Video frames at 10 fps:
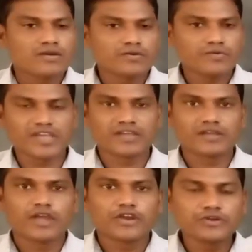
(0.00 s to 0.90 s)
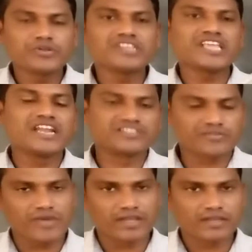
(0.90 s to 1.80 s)
Okay, during
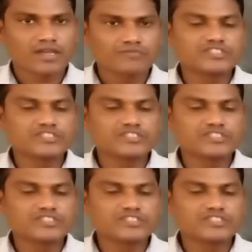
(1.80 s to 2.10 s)
earthquake,